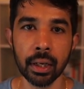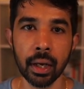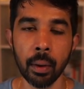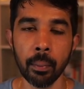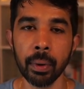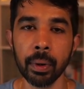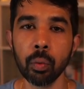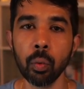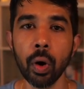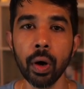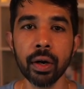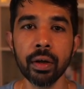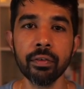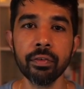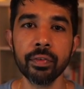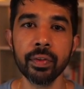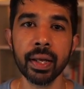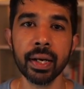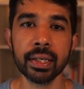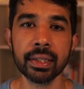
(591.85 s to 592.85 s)
But what if
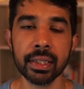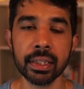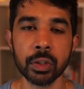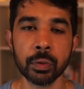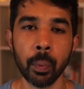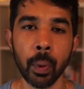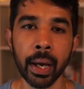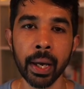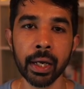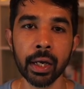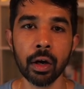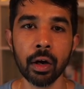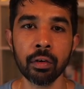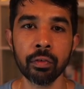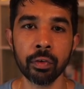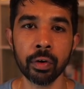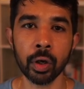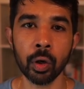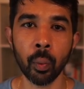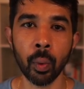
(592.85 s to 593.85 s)
there is a spike of
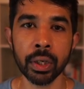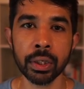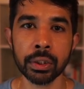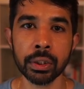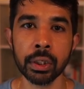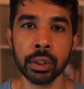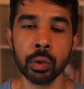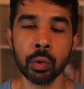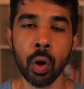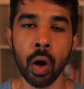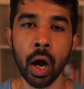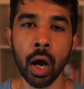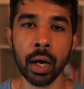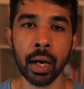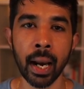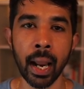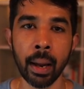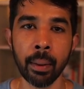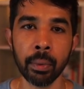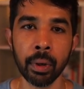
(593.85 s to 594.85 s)
request to our
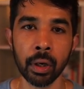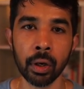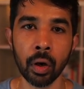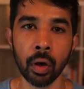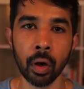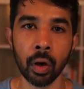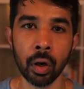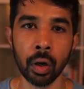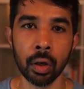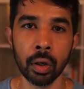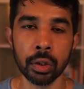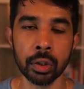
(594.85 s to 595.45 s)
Lambda call?